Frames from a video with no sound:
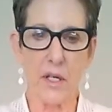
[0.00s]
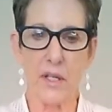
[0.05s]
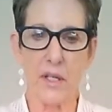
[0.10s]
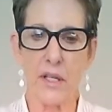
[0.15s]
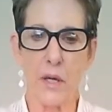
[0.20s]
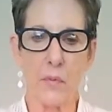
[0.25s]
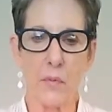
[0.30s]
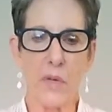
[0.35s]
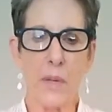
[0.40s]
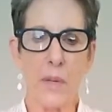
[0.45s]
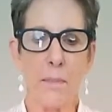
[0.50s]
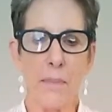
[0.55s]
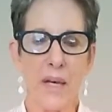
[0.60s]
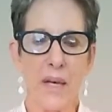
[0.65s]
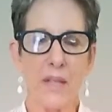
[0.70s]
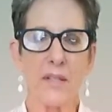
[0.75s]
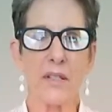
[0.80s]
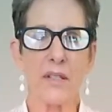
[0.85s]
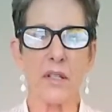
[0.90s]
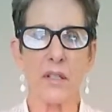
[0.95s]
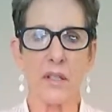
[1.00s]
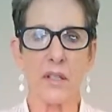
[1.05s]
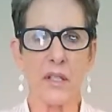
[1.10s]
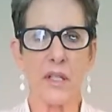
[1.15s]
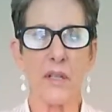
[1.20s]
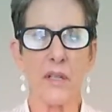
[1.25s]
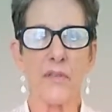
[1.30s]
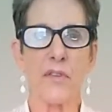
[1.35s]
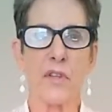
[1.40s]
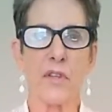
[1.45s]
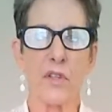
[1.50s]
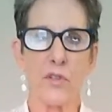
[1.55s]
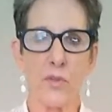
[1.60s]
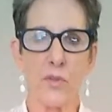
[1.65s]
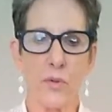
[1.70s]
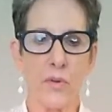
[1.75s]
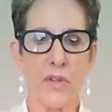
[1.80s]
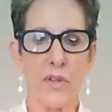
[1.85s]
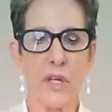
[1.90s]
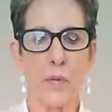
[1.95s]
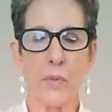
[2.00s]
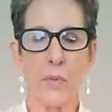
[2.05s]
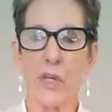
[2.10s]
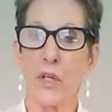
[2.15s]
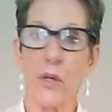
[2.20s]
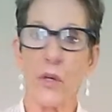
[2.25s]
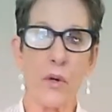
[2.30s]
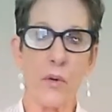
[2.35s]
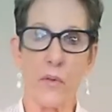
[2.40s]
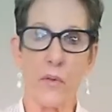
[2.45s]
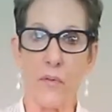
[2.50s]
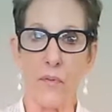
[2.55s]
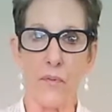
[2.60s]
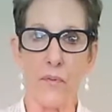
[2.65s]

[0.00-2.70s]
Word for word: that we must live the truth that we know.